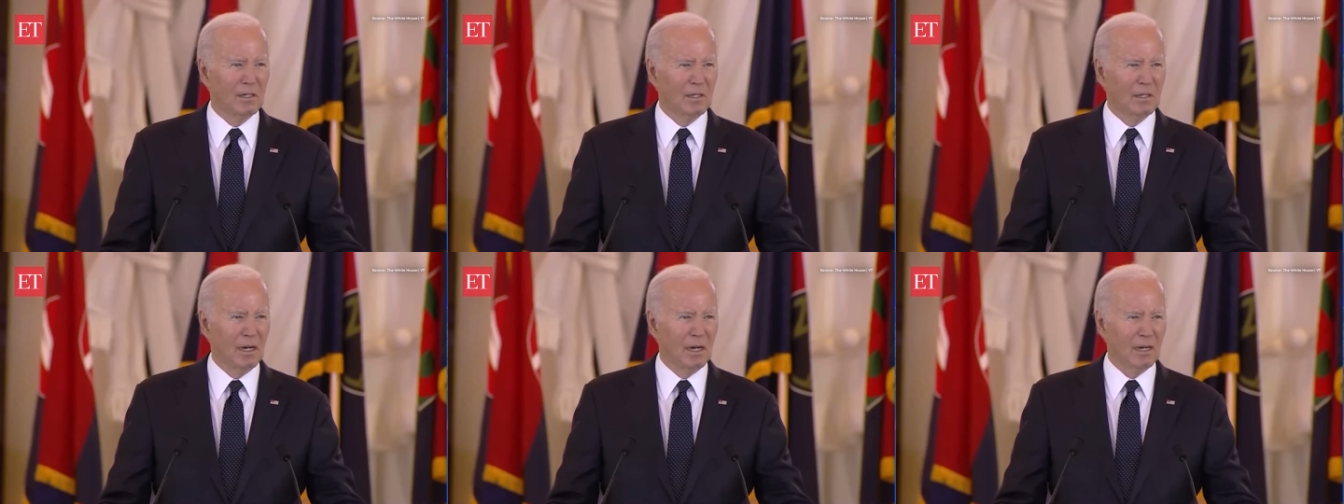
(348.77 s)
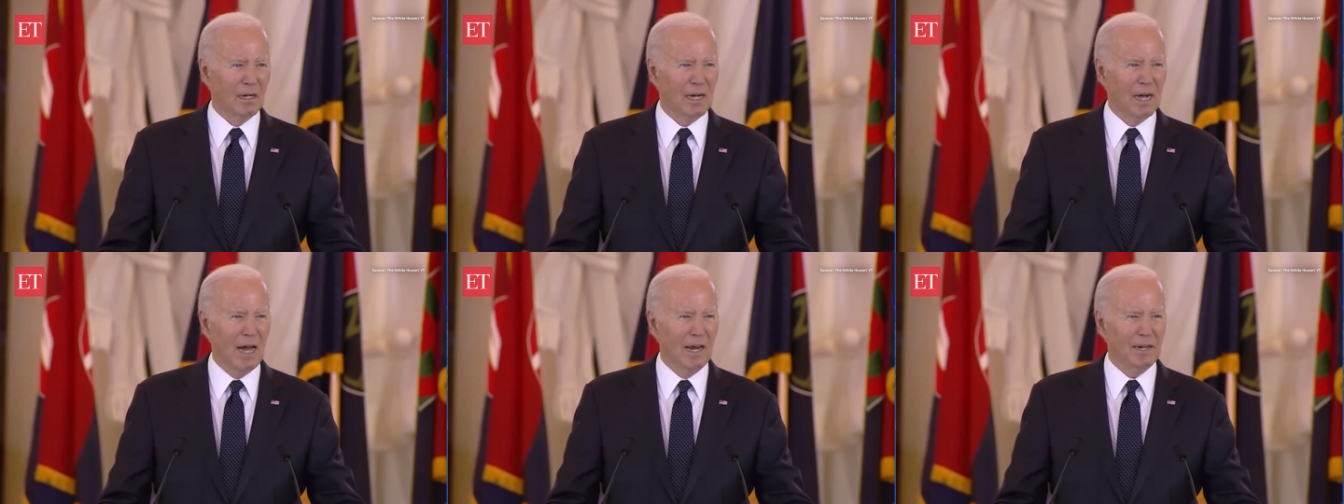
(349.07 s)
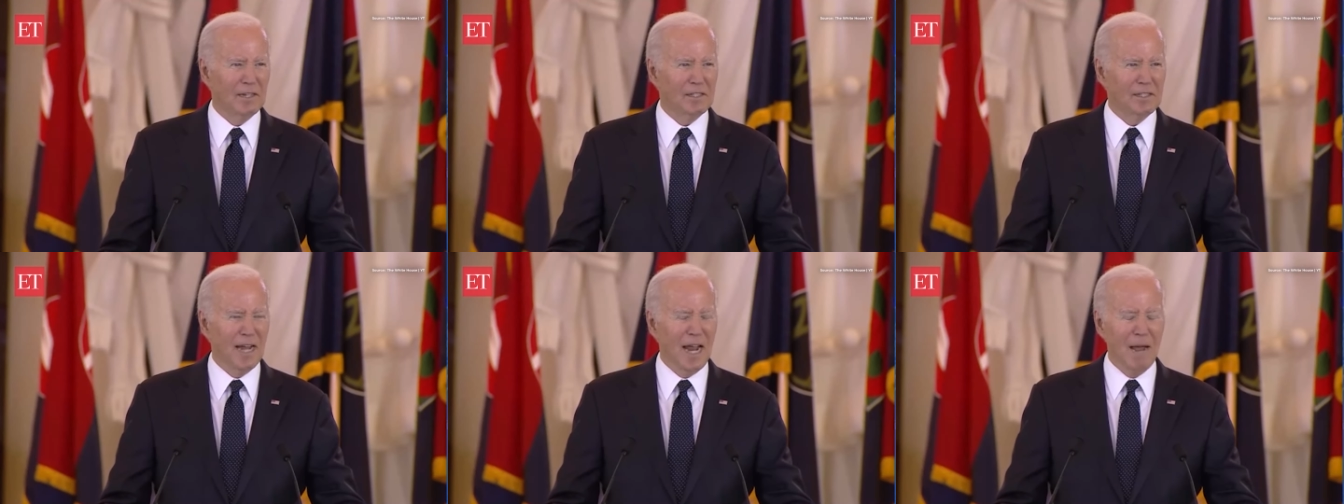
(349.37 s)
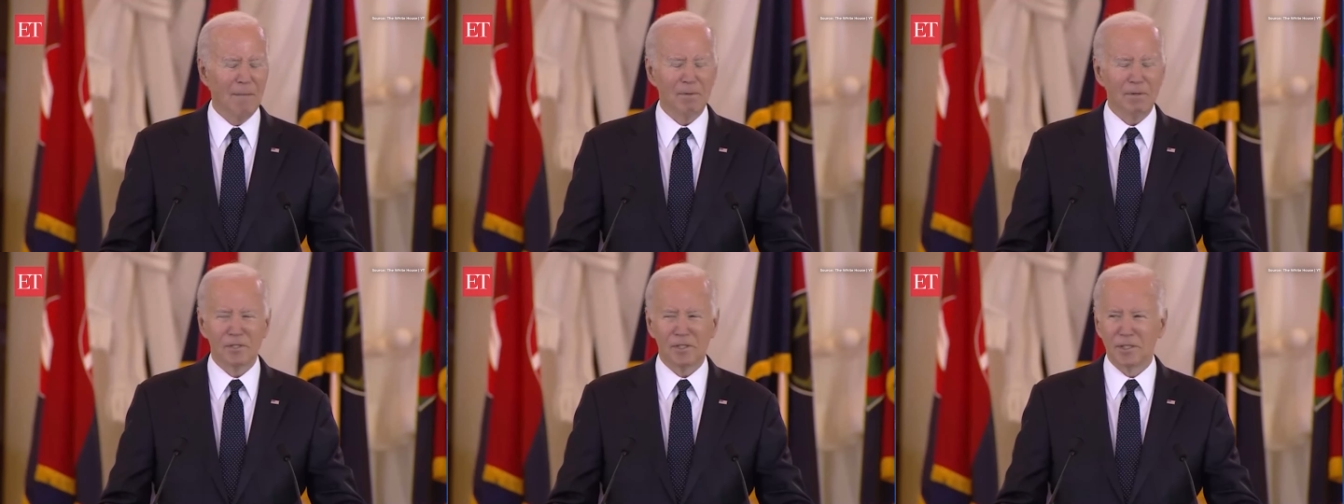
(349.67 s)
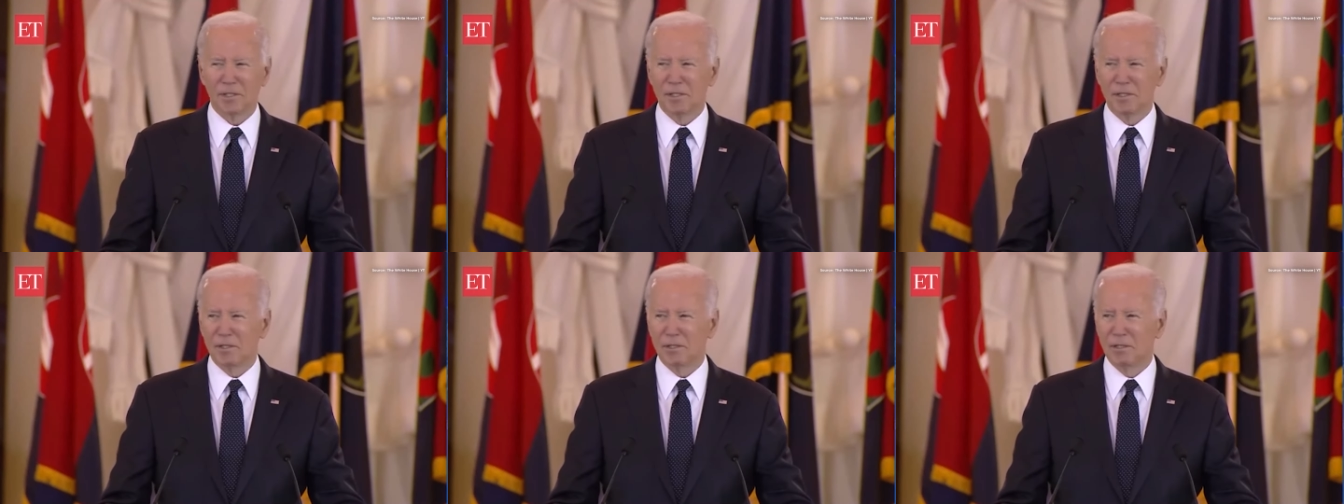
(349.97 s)
On college
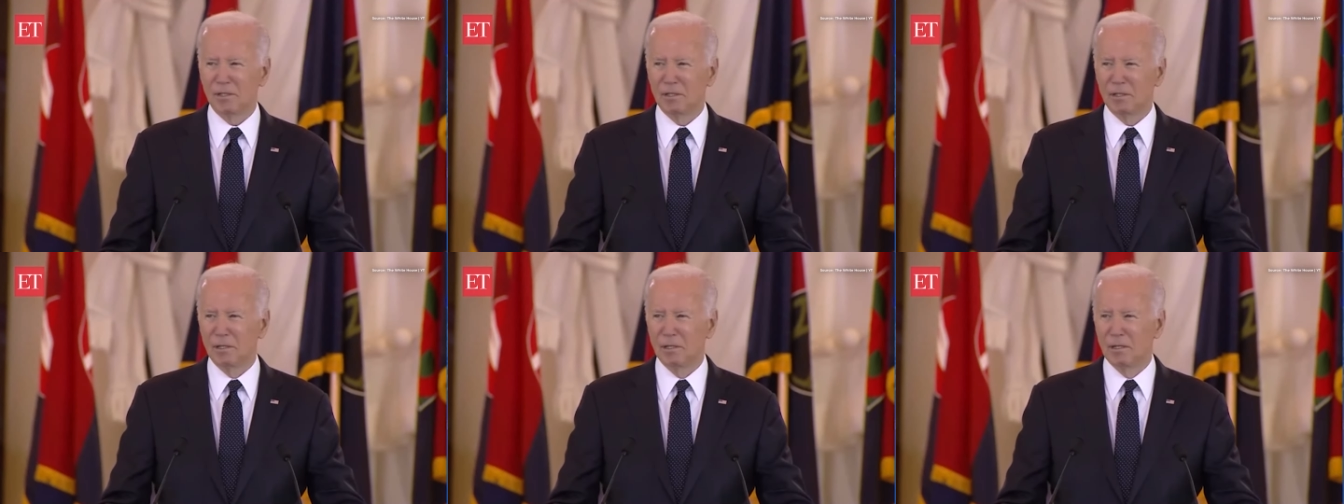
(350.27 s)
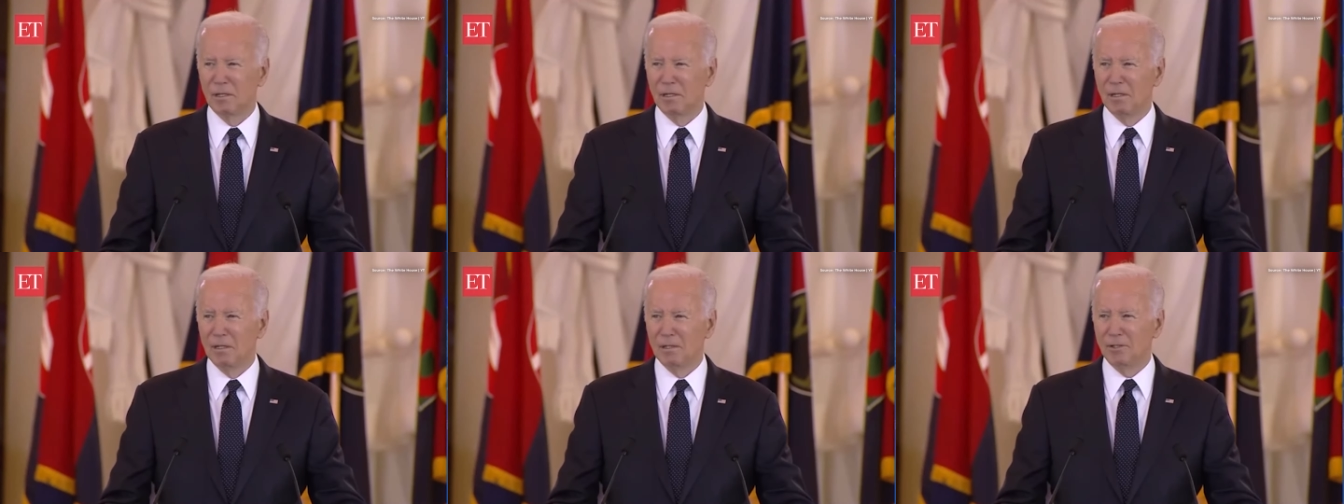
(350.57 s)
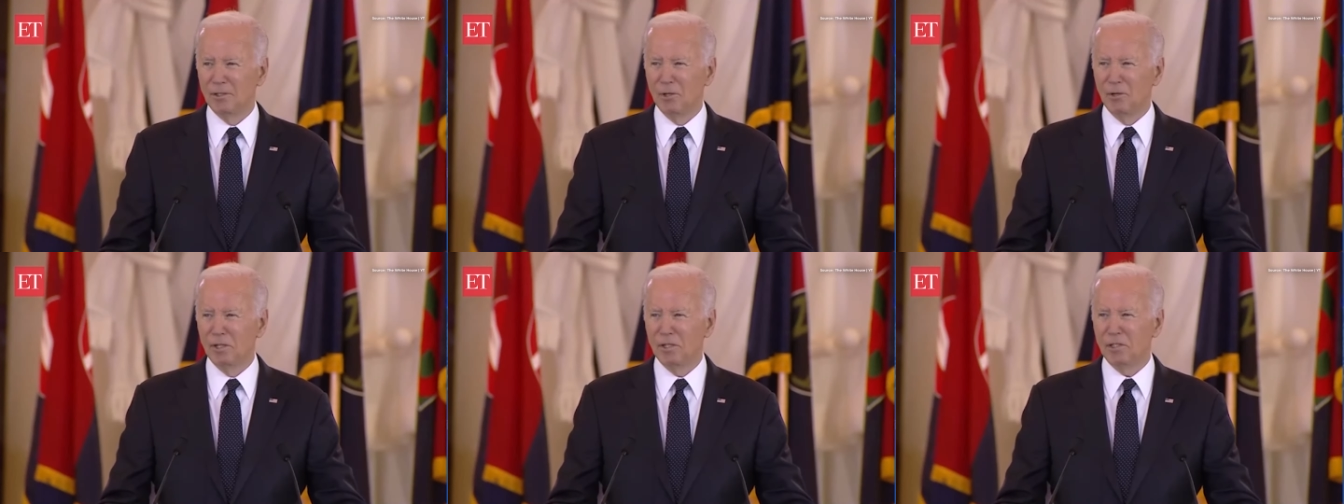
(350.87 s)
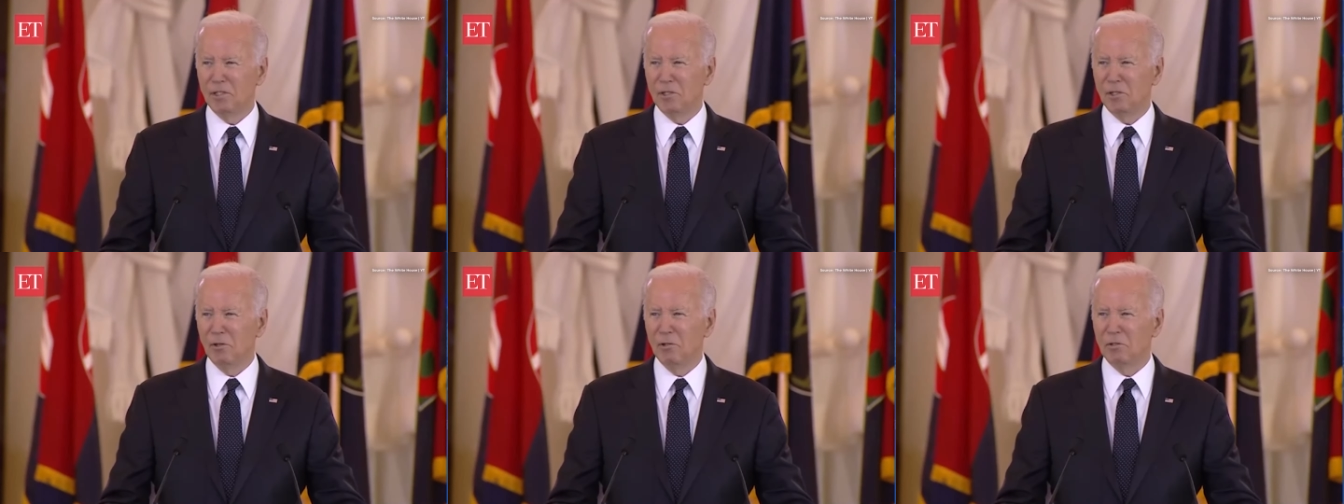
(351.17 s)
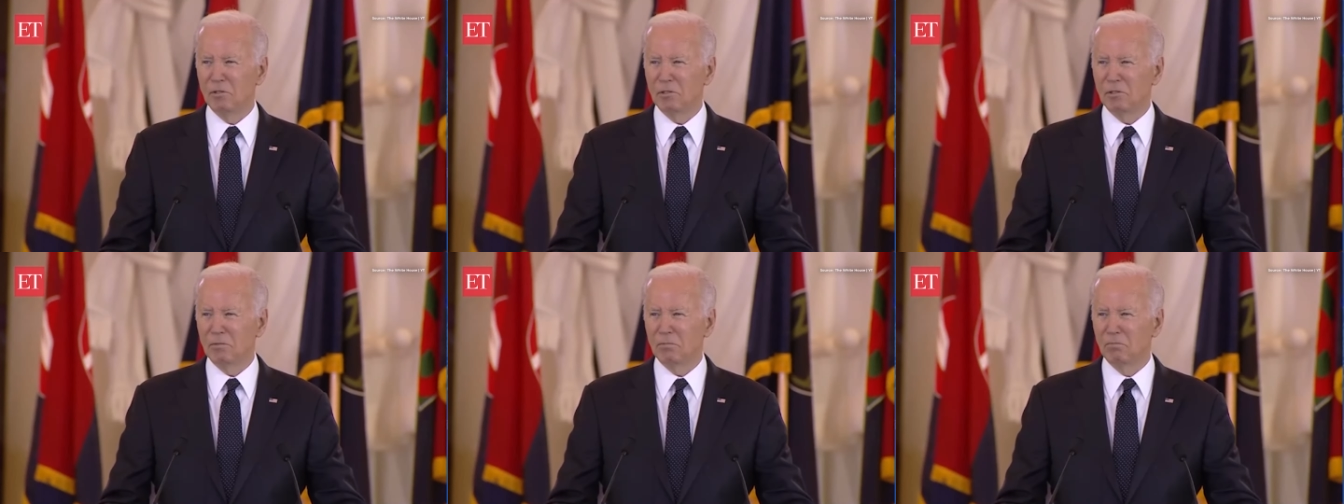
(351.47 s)
campuses, Jewish
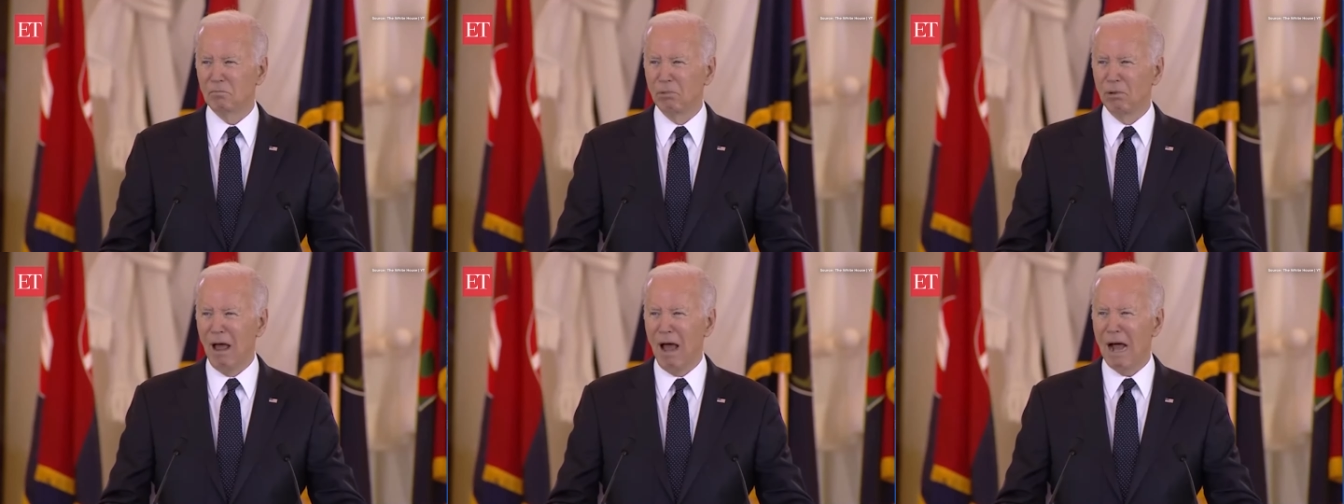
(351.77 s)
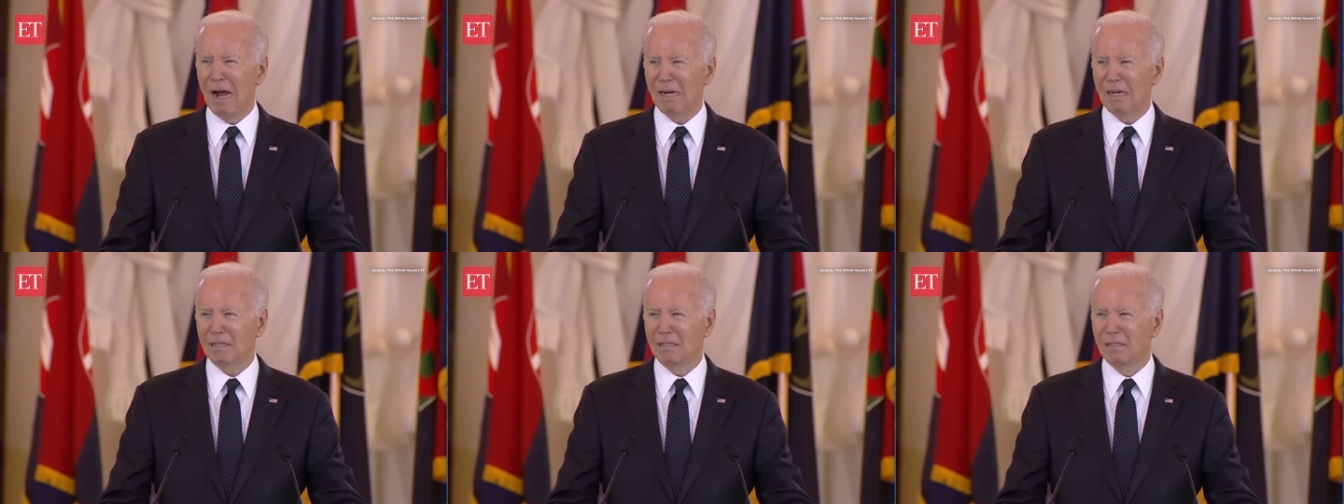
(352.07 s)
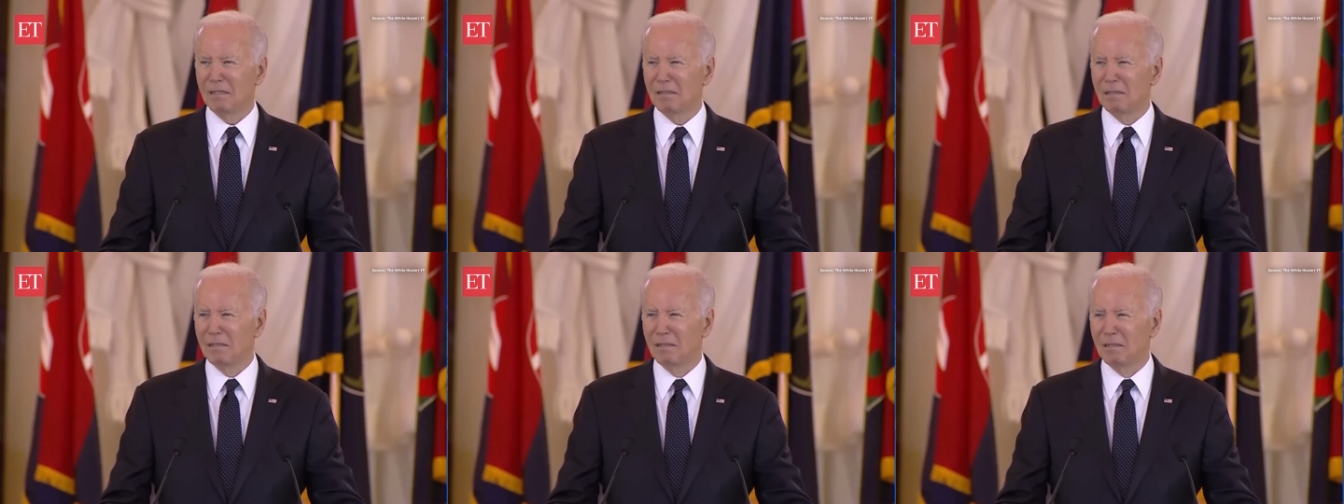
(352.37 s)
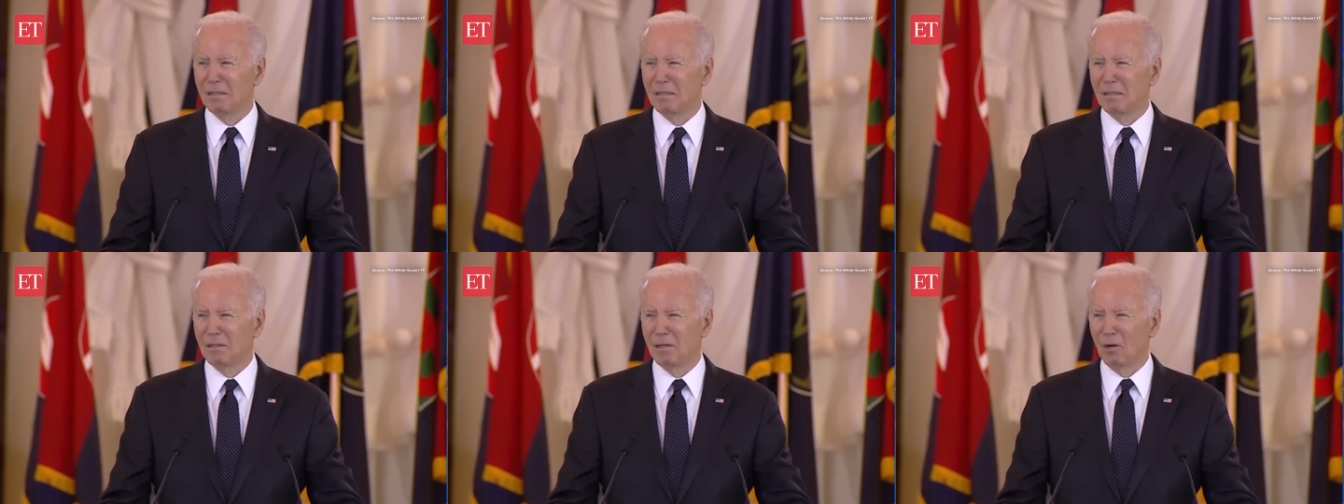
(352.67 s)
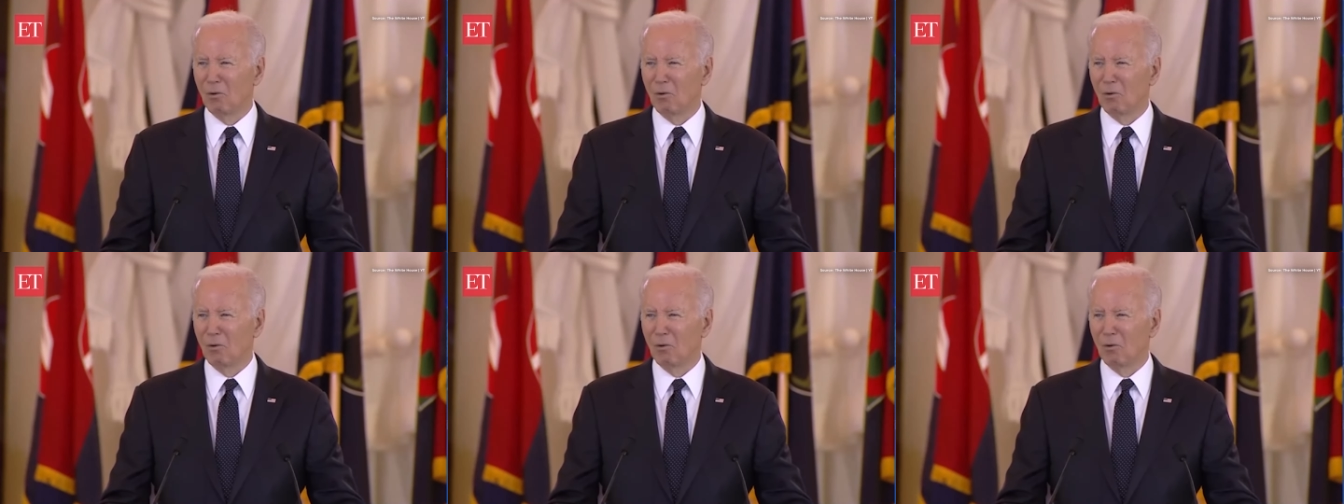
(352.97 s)
students blocked,